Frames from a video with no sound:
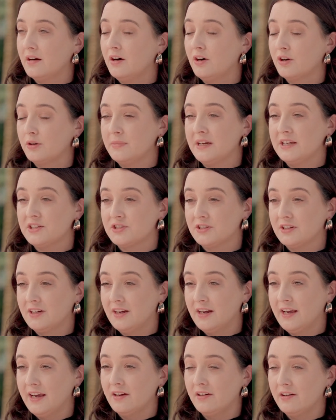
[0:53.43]
automation
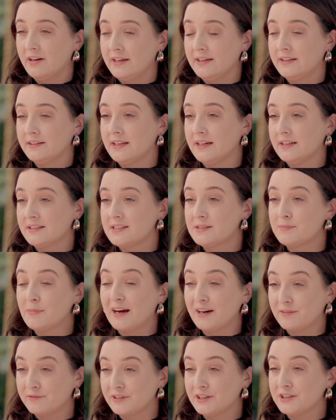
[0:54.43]
and AI in that
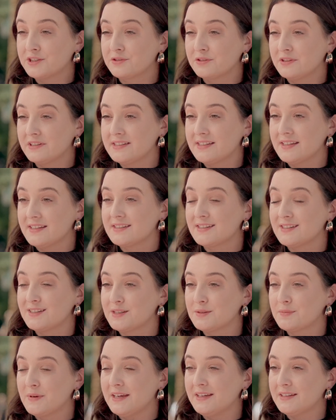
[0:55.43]
smart virtual assistant
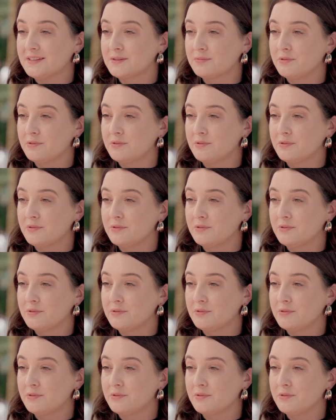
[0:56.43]
space,